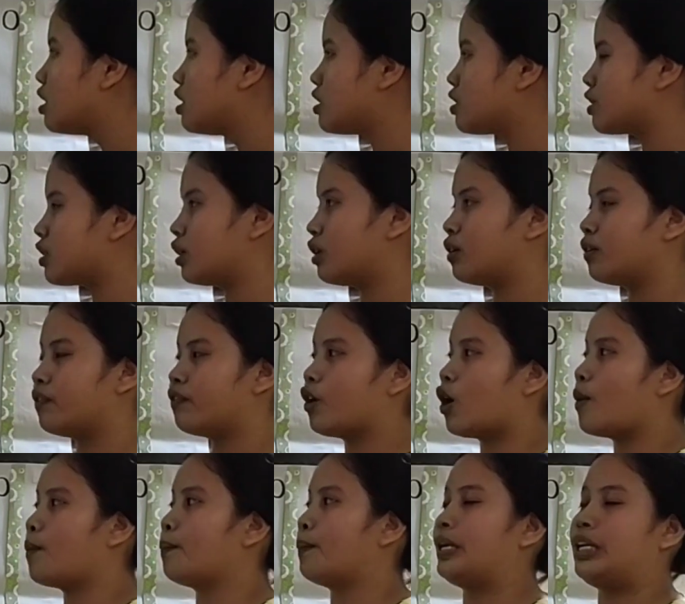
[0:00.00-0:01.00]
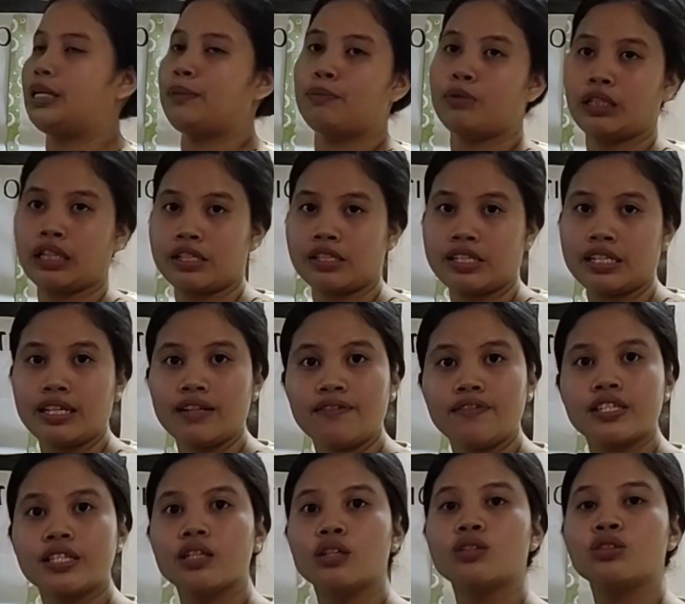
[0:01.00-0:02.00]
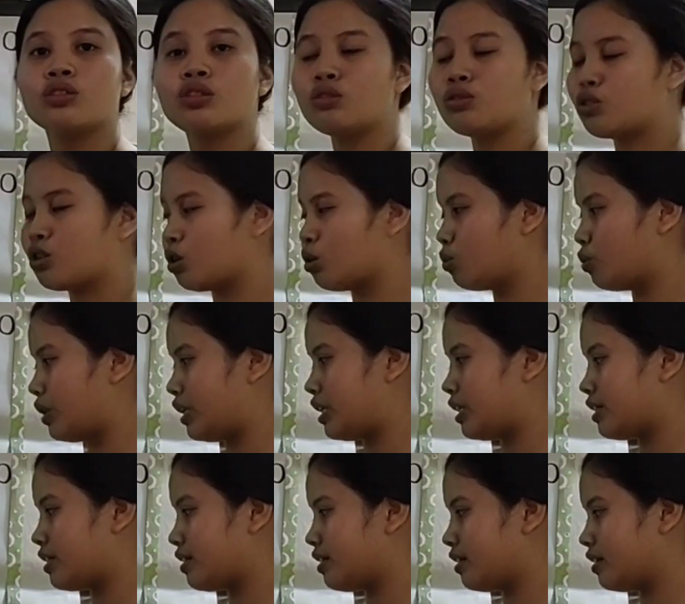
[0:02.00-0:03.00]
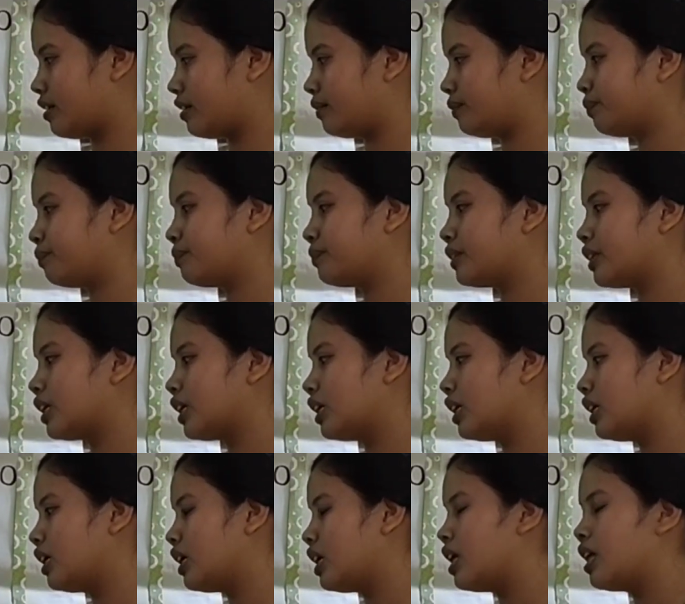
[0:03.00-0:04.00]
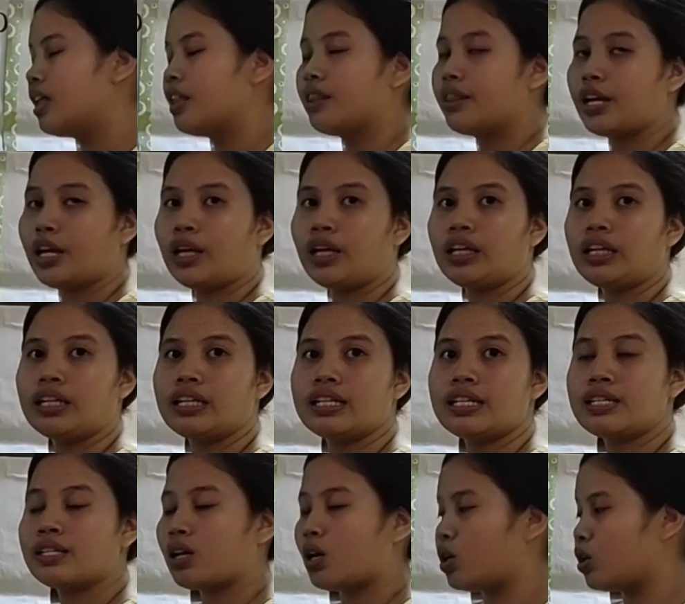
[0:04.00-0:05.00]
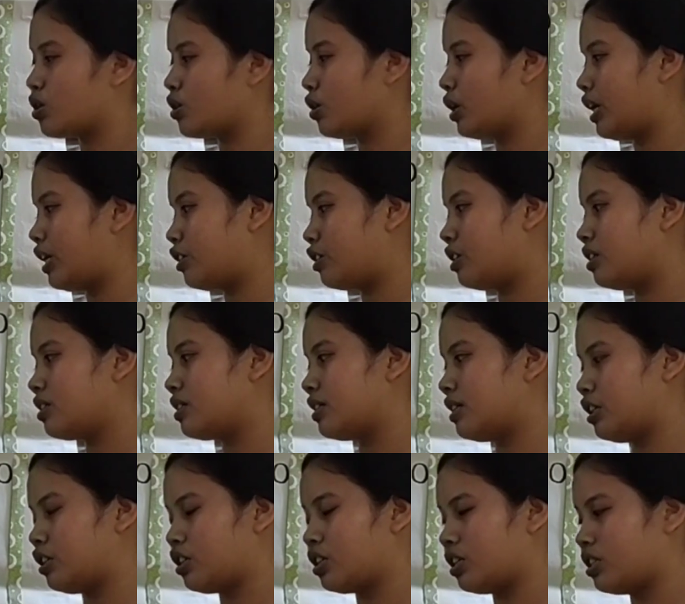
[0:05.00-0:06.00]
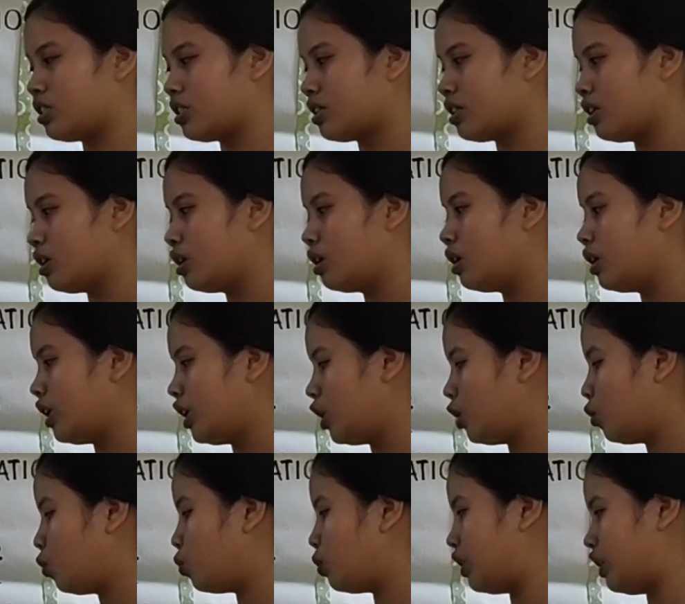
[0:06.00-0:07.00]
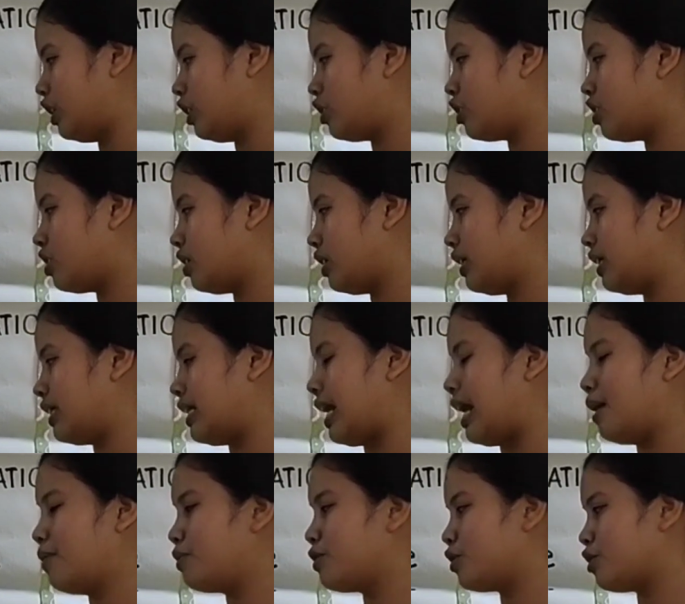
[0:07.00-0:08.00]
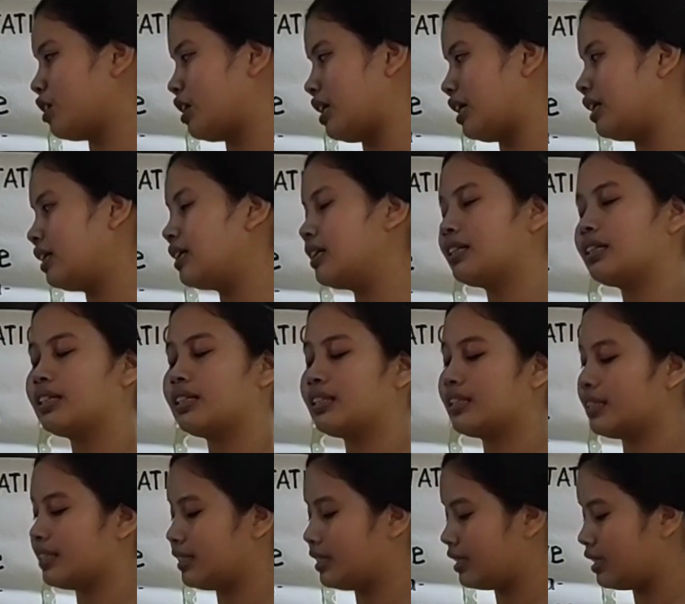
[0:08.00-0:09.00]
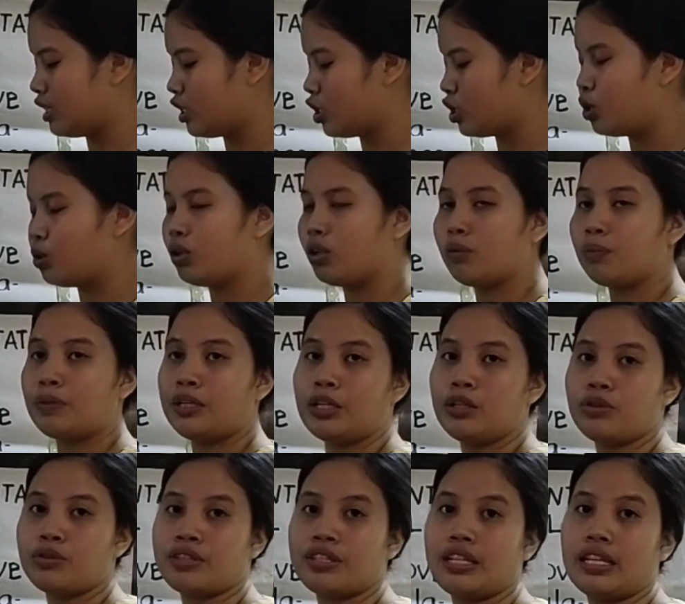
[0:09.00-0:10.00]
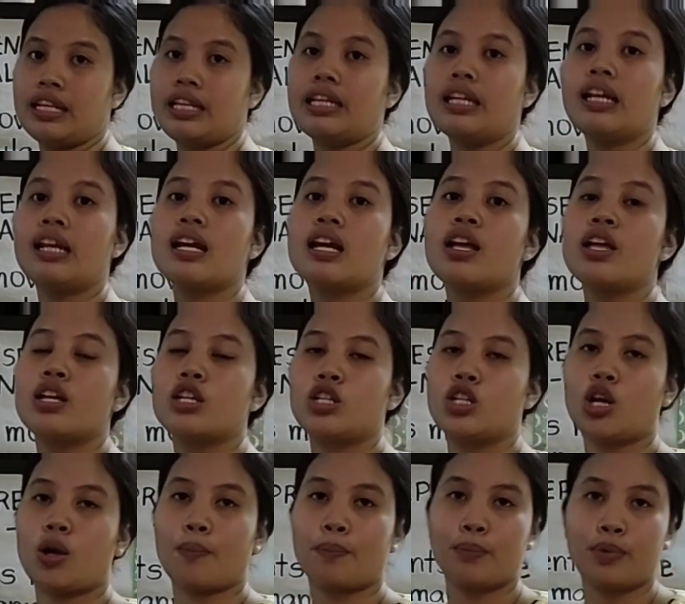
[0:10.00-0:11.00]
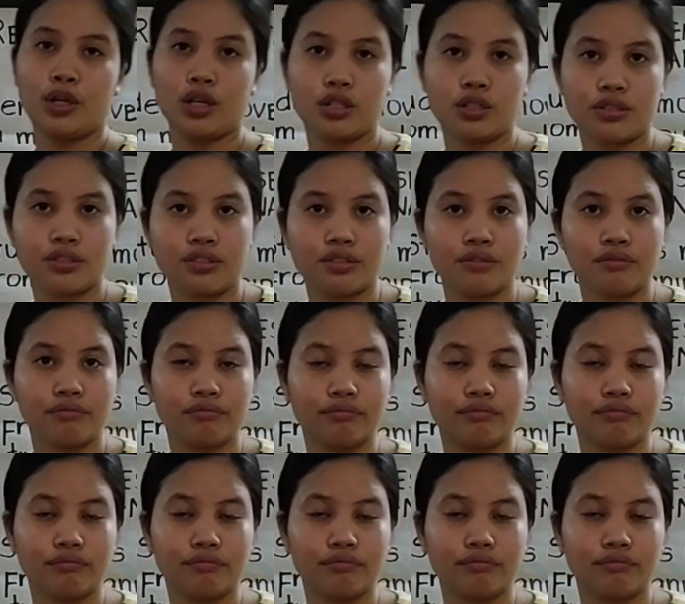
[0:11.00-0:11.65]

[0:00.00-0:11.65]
So from manipulatives to drawings, there is also a transition in which, in abstract, you will be using numbers.